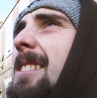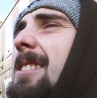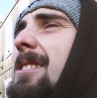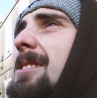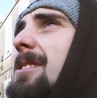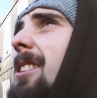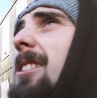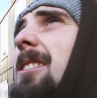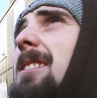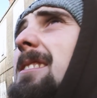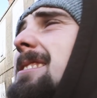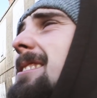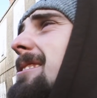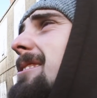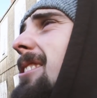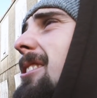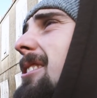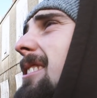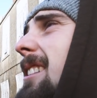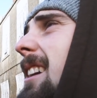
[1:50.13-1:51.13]
You're talking to the
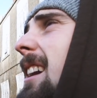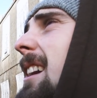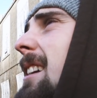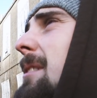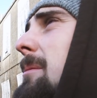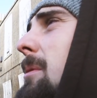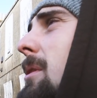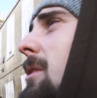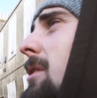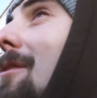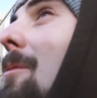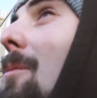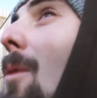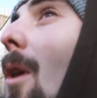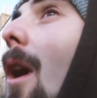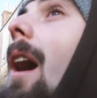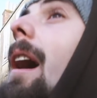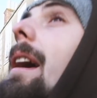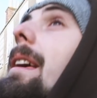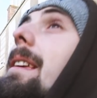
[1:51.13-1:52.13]
wrong guy. But from
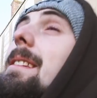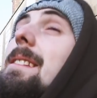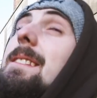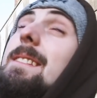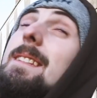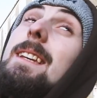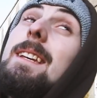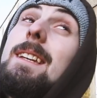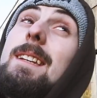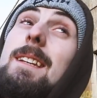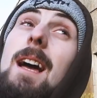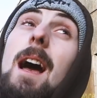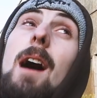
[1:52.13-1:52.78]
what I can see,